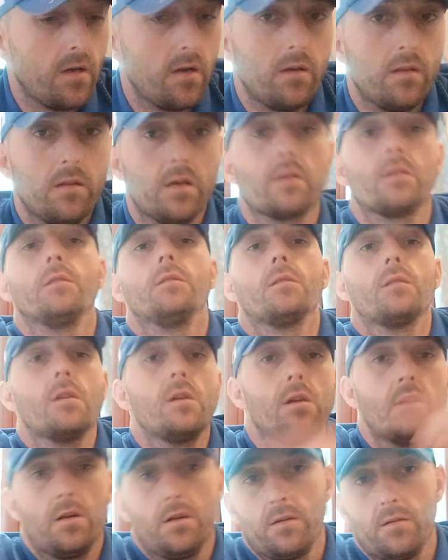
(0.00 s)
Like in
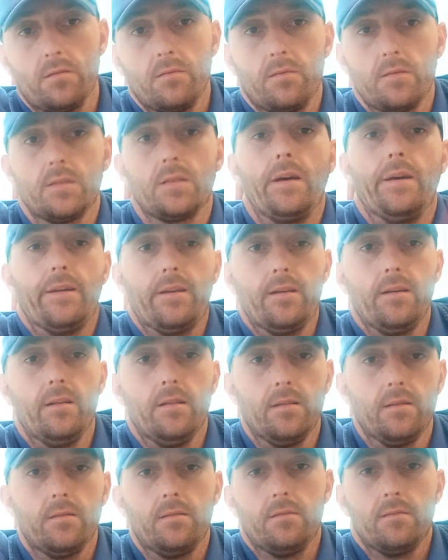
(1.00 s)
year
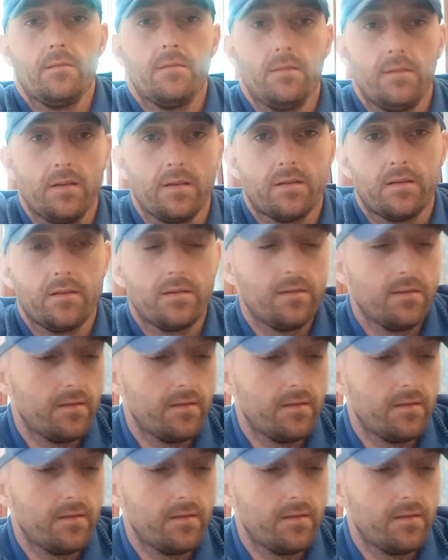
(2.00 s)
cycle, like